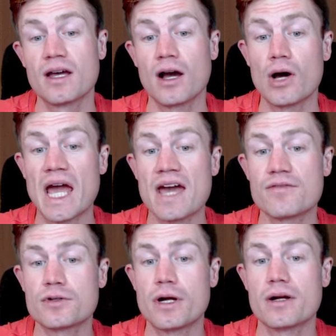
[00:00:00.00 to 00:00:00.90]

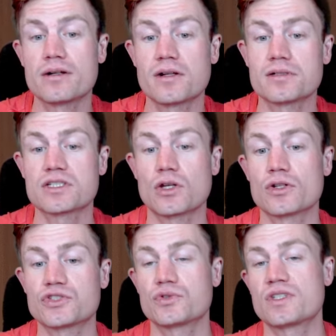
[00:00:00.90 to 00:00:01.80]
However, there is
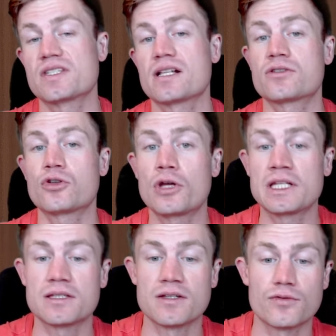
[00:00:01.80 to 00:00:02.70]
also this
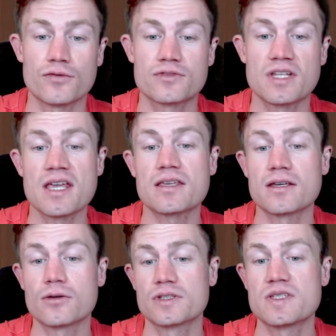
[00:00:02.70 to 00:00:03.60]
alternative of taking
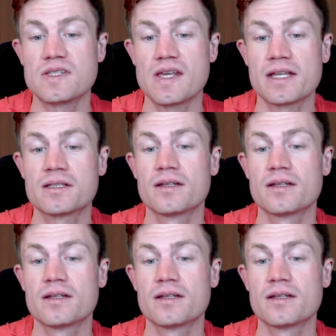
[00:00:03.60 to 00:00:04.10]
on c8,